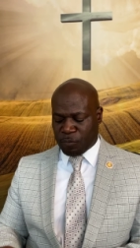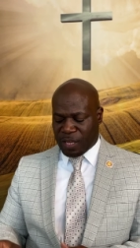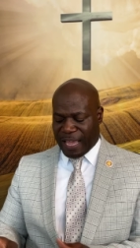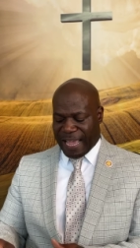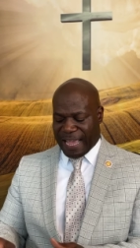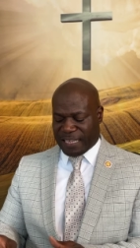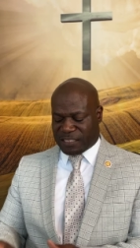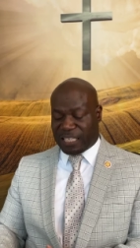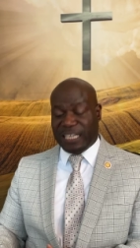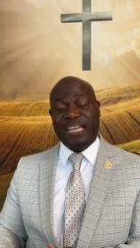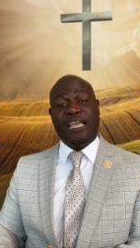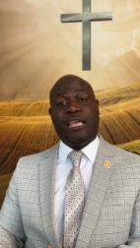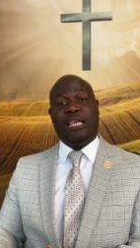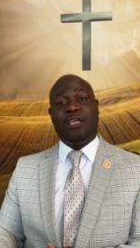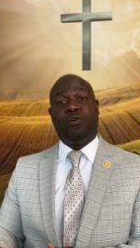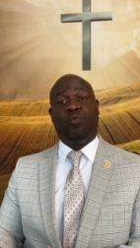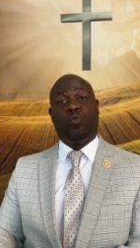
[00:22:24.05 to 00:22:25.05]
as
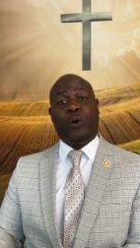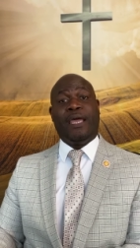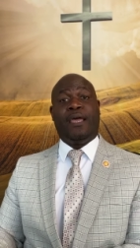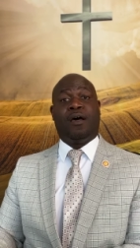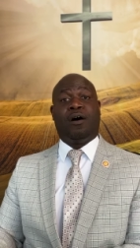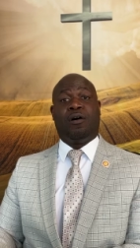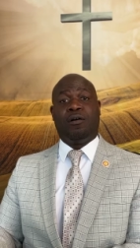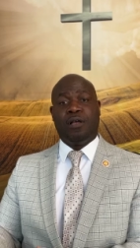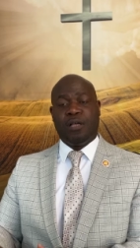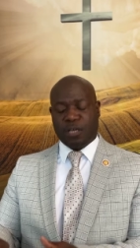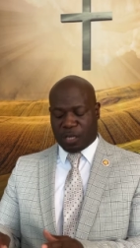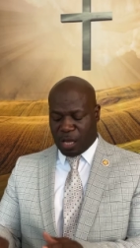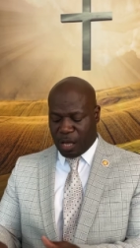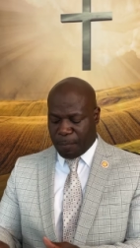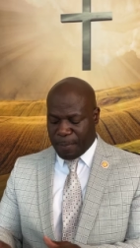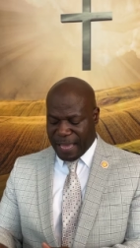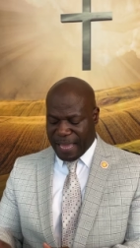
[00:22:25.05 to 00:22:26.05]
He will
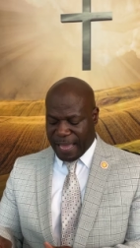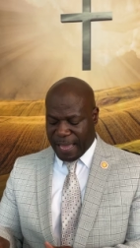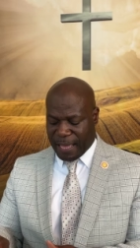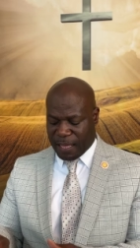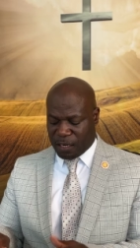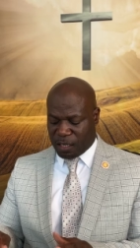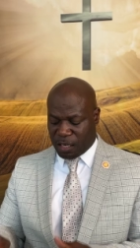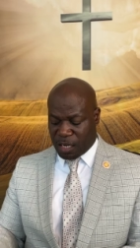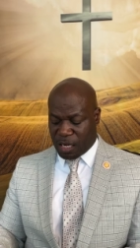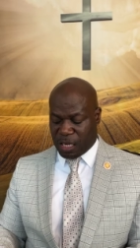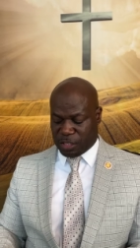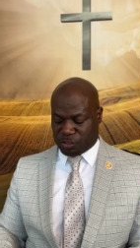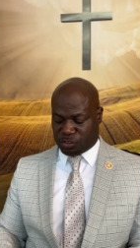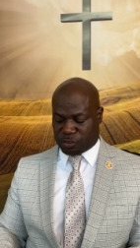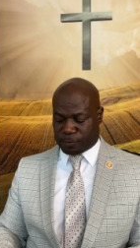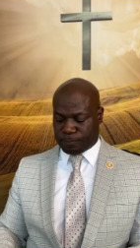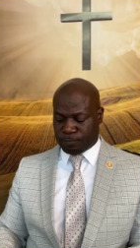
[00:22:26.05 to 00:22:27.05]
command
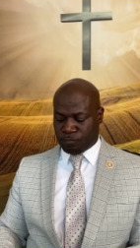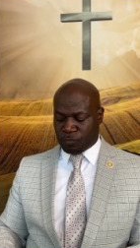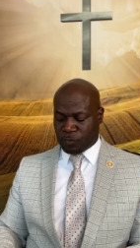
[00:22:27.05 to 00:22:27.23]
us."